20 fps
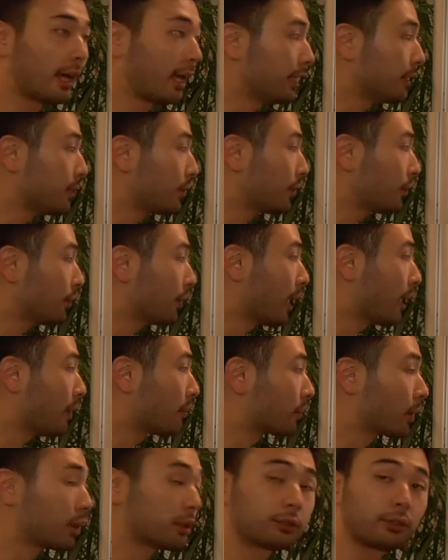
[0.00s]
and to
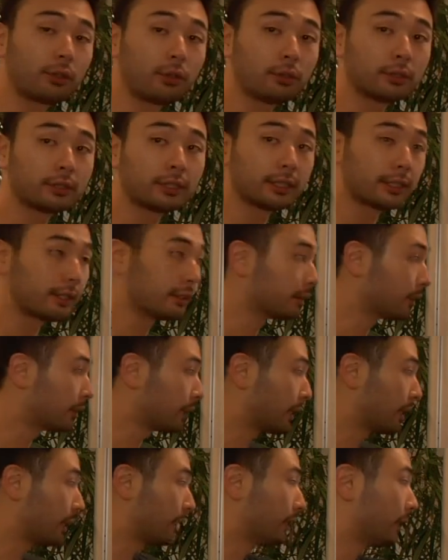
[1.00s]
um, control the,
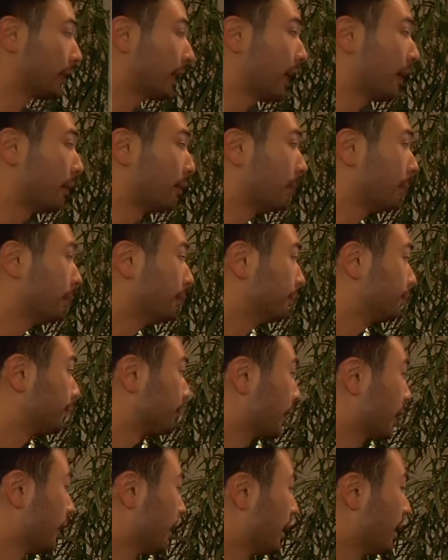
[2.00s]
the, the, game.
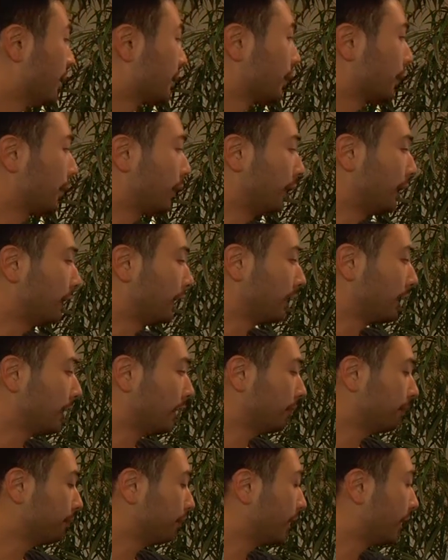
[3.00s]
So
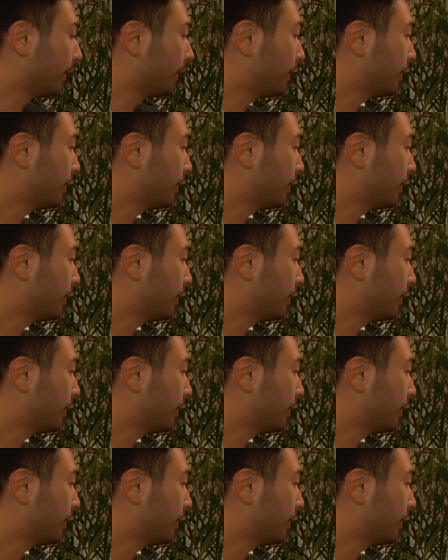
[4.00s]
here, I